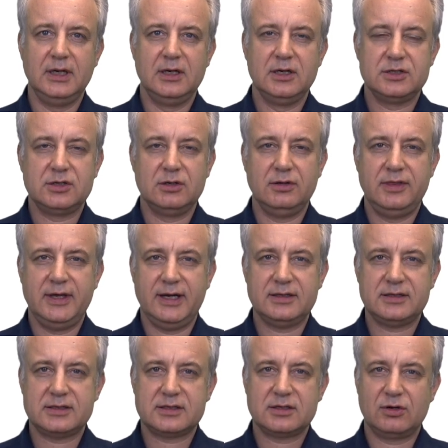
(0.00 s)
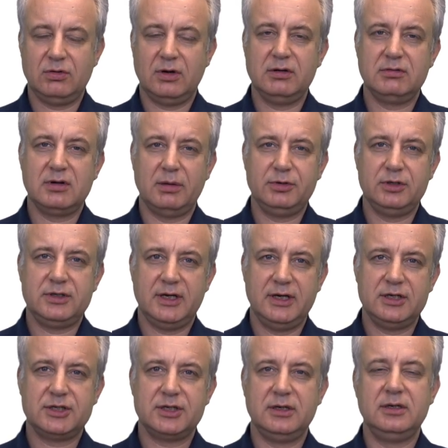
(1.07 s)
So that's quantum
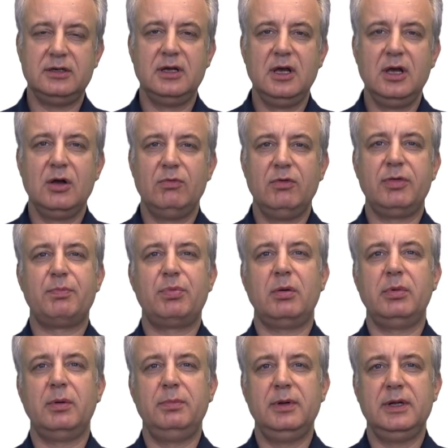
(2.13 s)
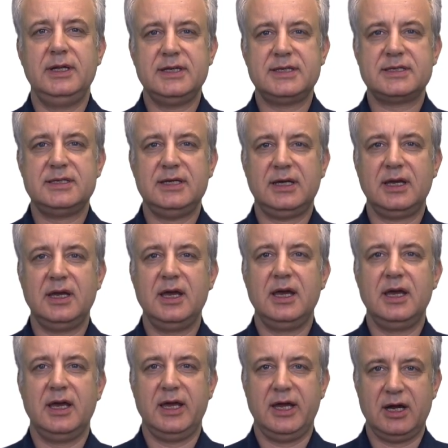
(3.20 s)
computation with probabilistic
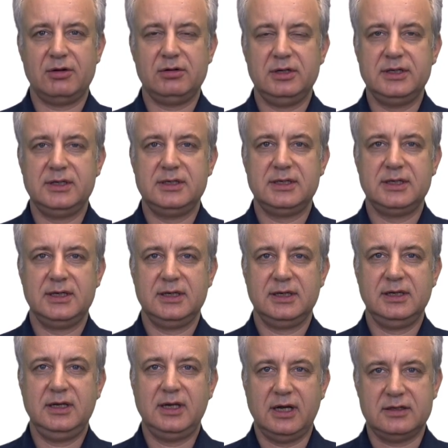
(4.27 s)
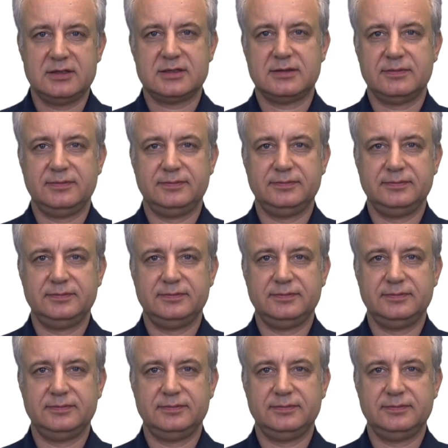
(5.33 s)
heralded gates.